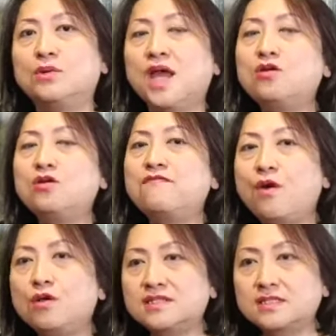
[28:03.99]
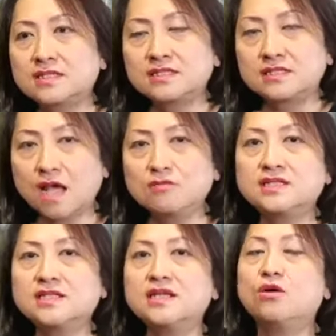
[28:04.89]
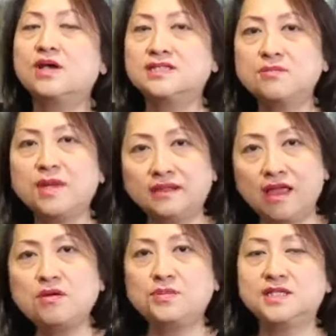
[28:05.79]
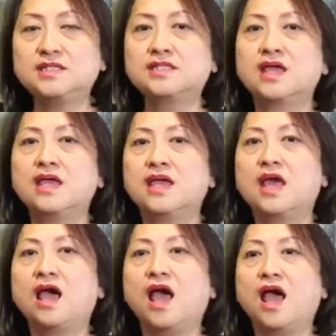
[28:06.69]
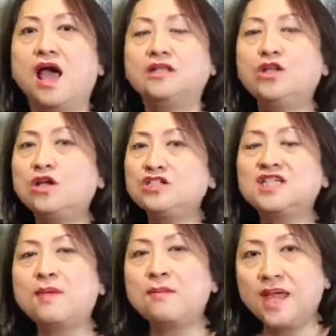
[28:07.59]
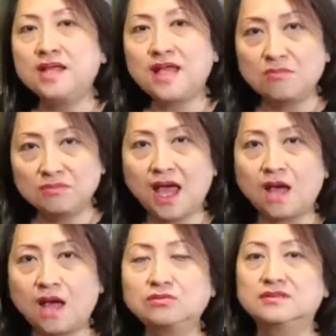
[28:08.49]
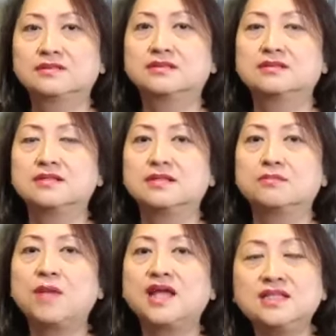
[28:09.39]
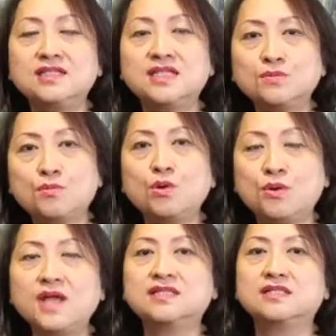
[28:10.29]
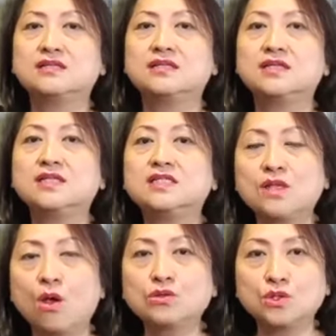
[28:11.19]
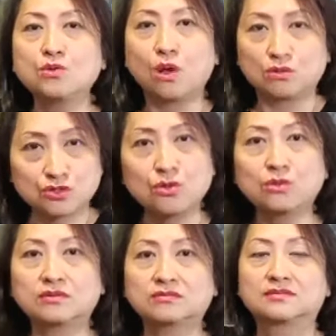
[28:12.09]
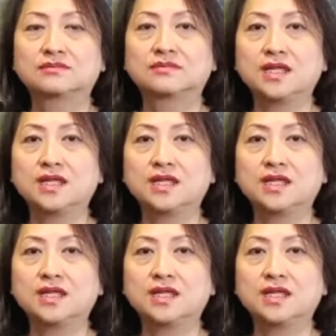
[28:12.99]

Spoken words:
When I go for counseling or I see my therapist, not just my pain come down, my disease progress is also controlled.